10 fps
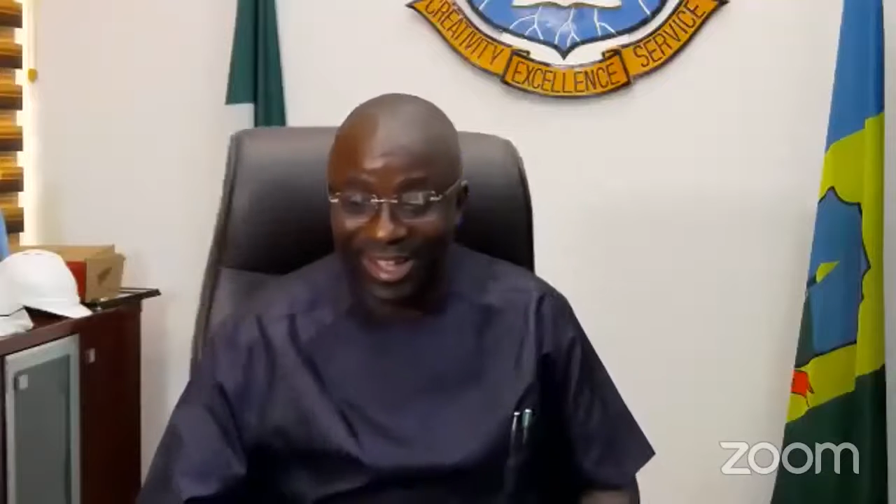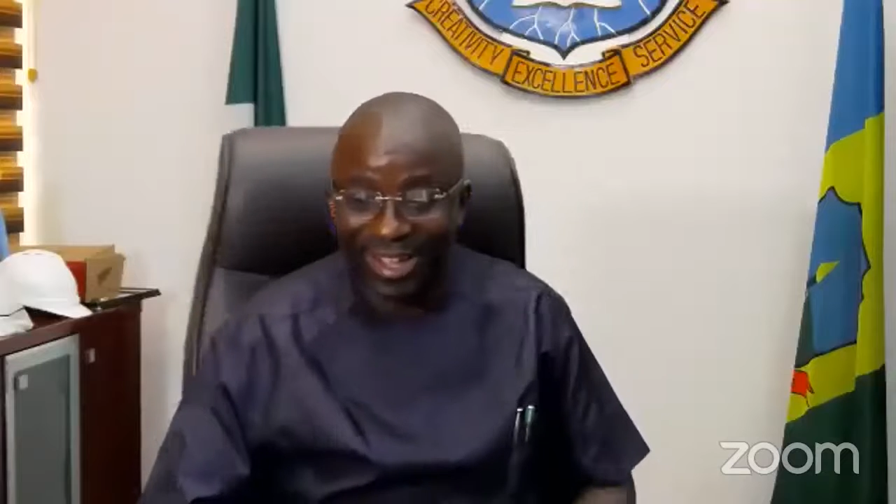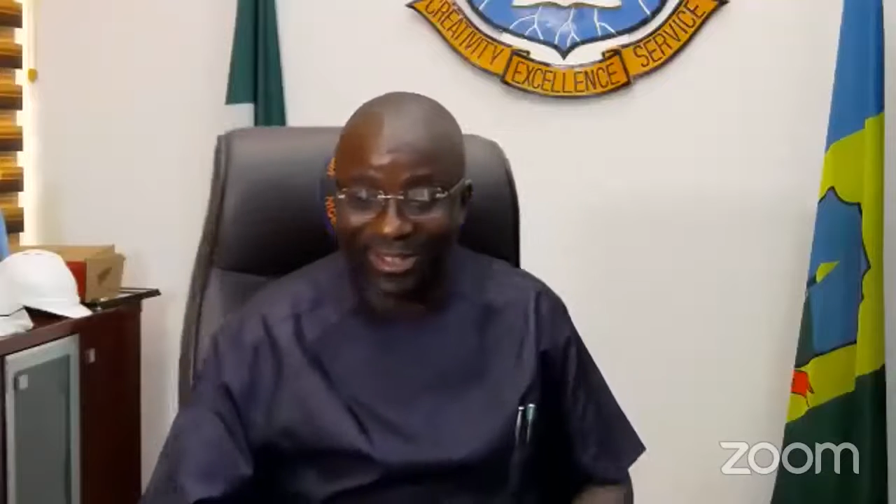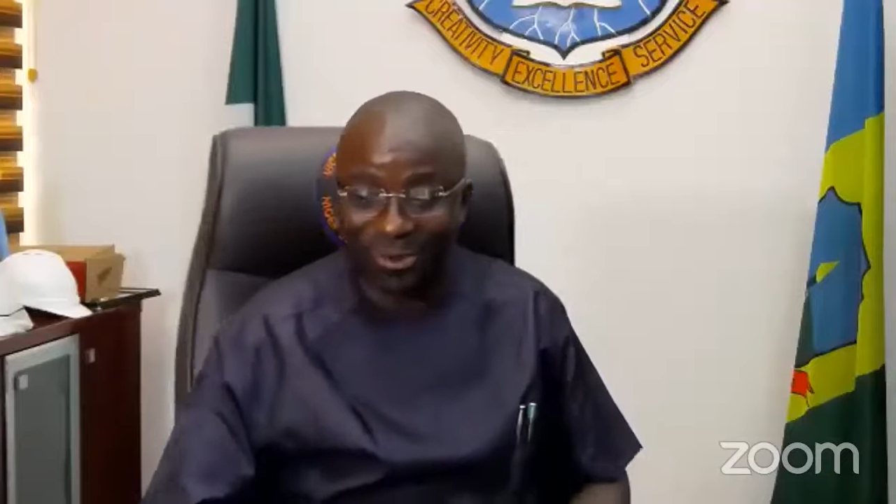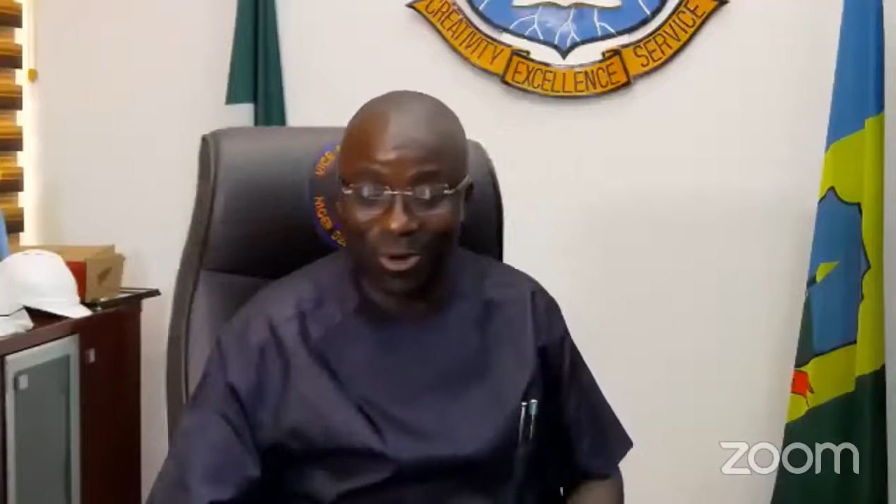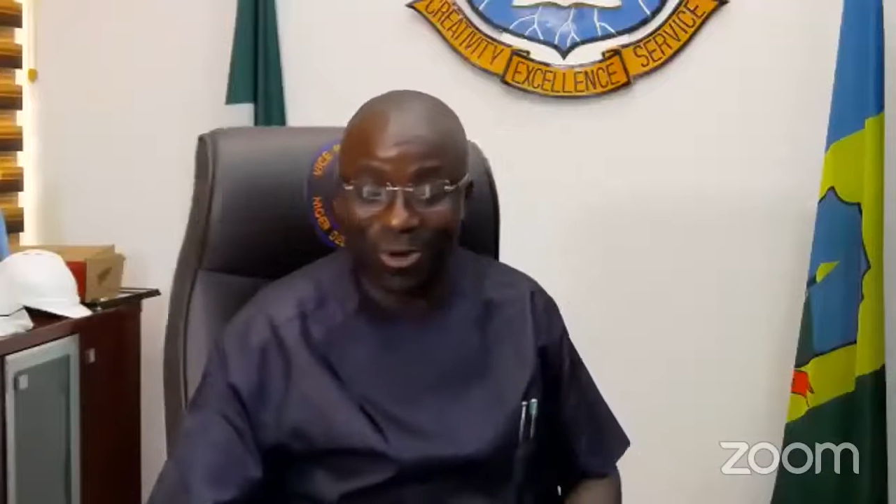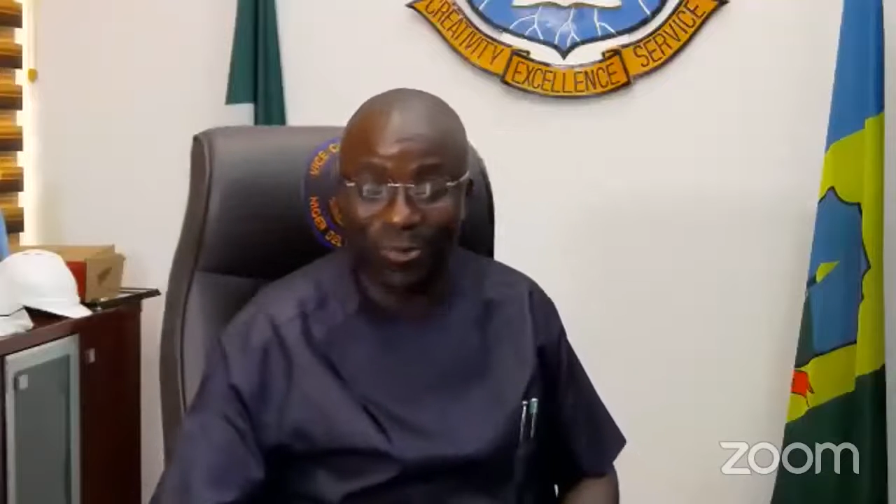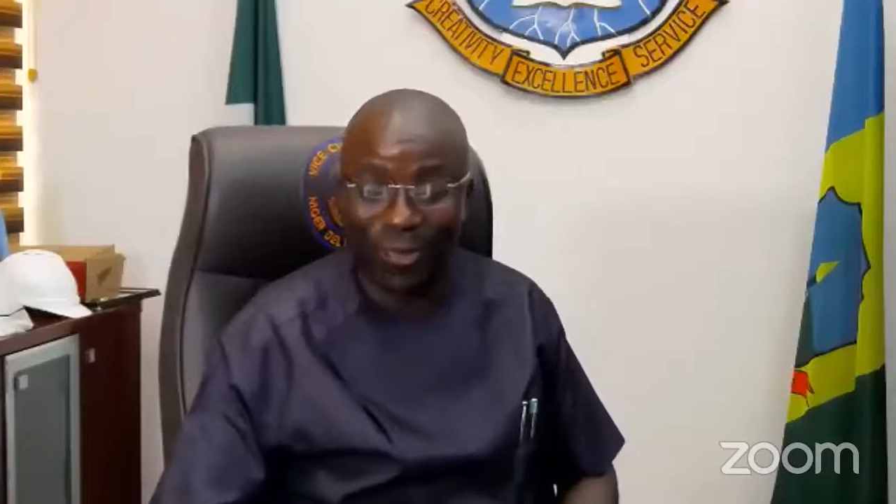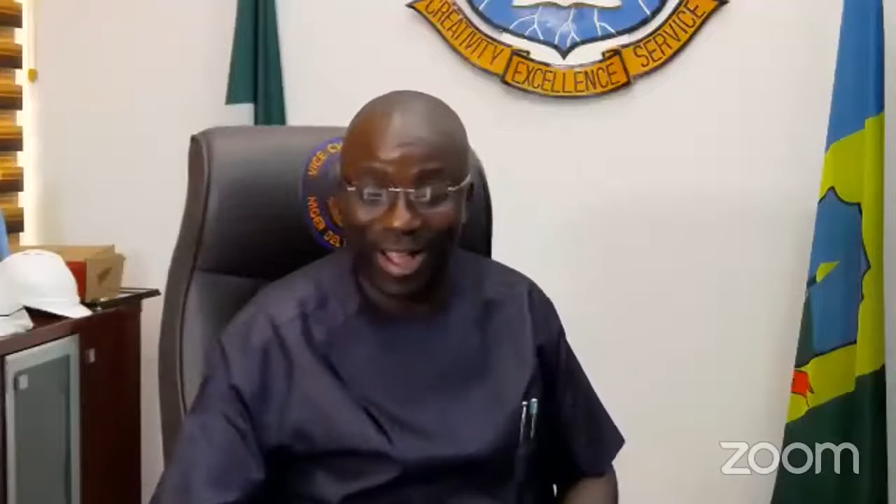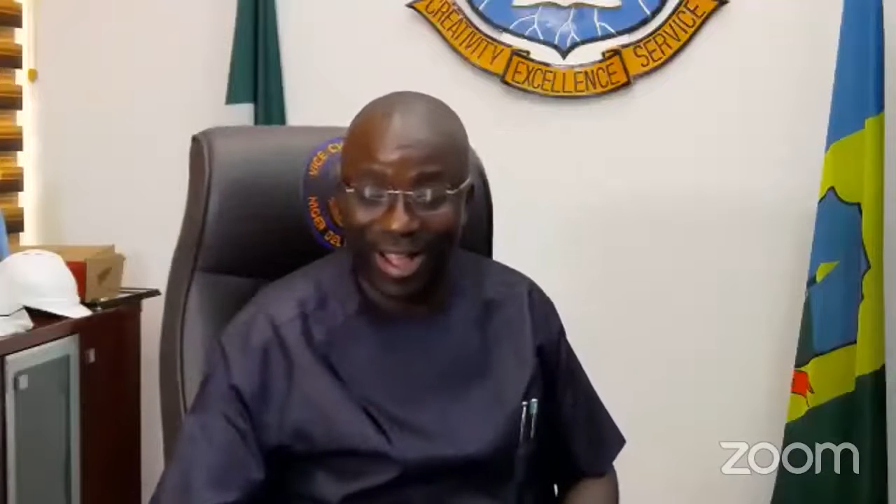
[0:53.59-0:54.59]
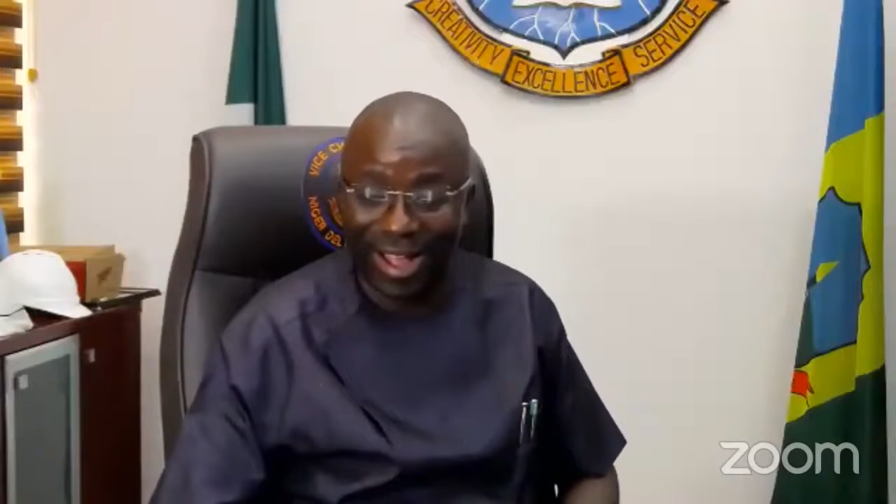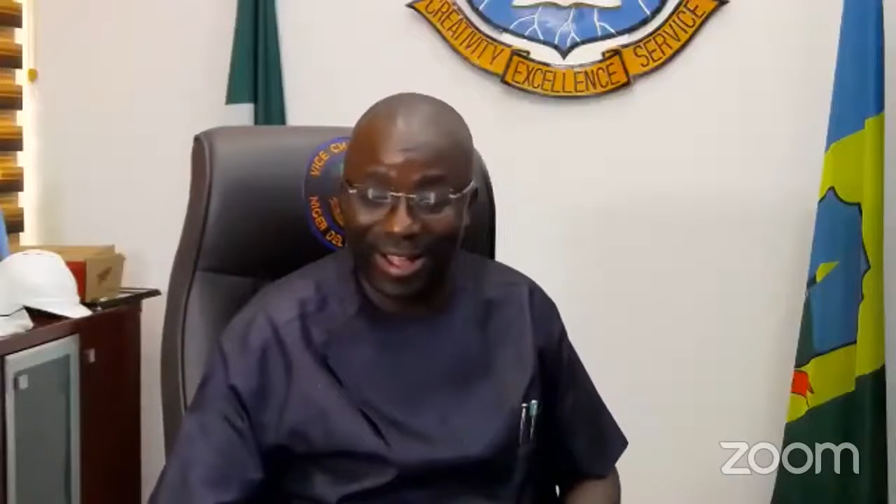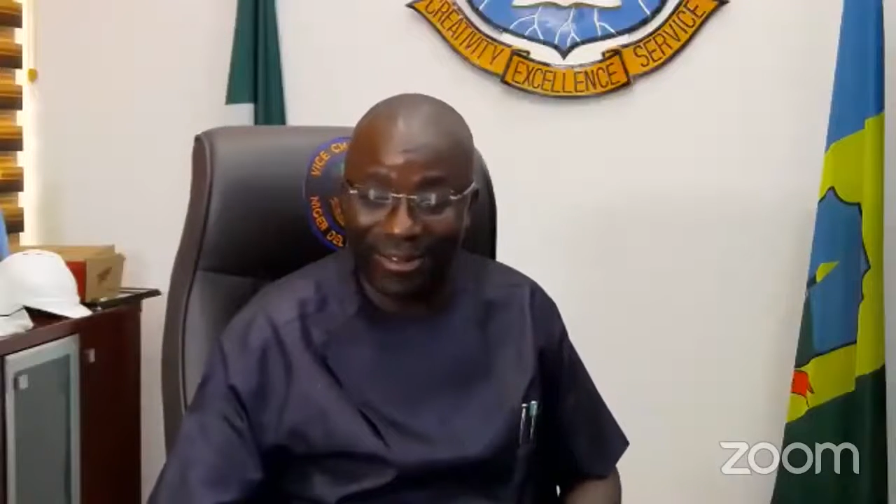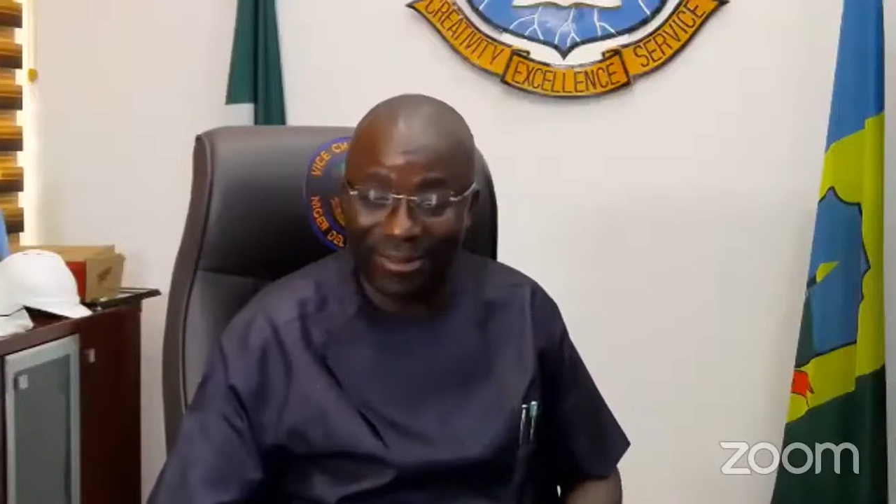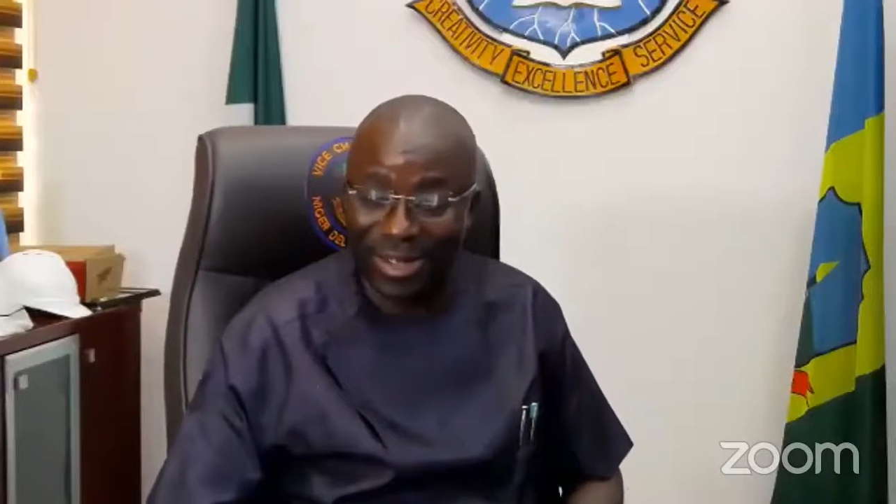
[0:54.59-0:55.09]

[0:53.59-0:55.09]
as one of a